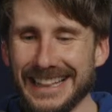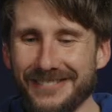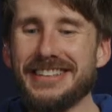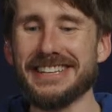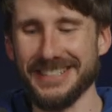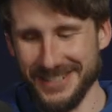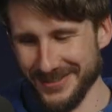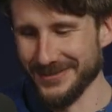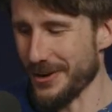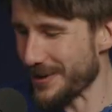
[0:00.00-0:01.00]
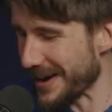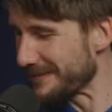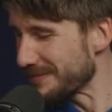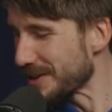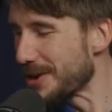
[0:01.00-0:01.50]
let me tell you. Okay,
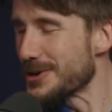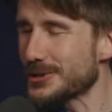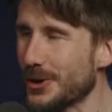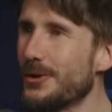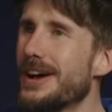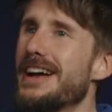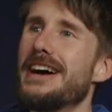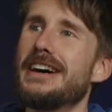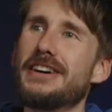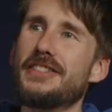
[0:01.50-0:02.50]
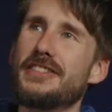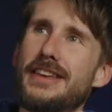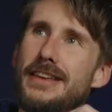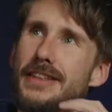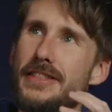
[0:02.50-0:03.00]
so
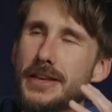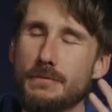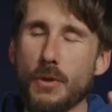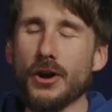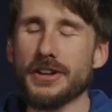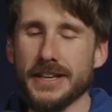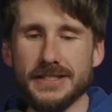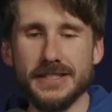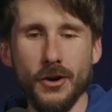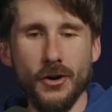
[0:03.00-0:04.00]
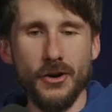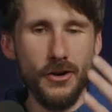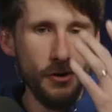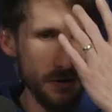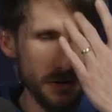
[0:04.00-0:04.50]
the, the markings are,
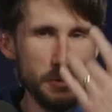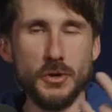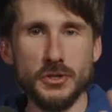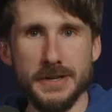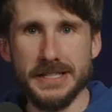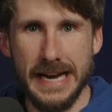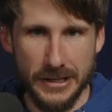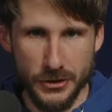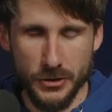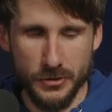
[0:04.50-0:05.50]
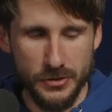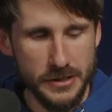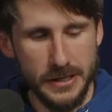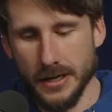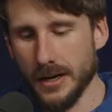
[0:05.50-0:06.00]
are supposed to be
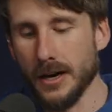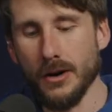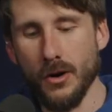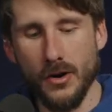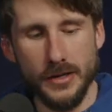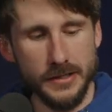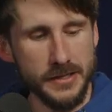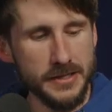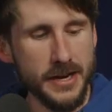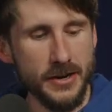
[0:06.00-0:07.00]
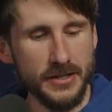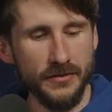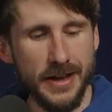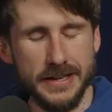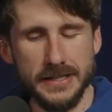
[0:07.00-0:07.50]
tattoos. Uh, on Sarah's
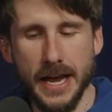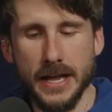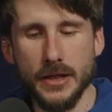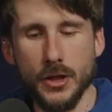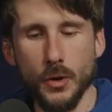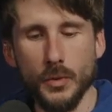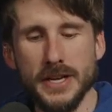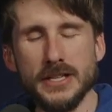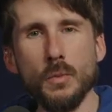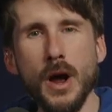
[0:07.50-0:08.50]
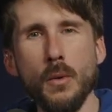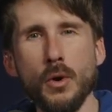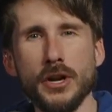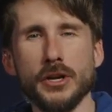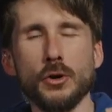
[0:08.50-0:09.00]
face. And the reason why I
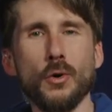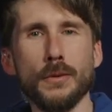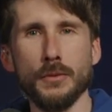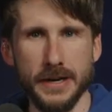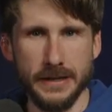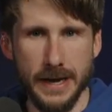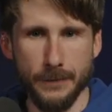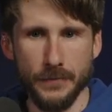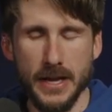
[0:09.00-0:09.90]
wanted to incorporate that